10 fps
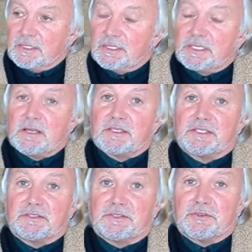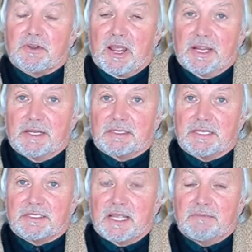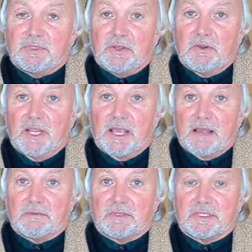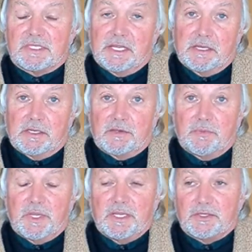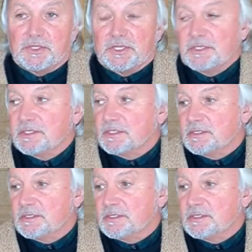Disaster strikes as I'm doling out the tinned peaches.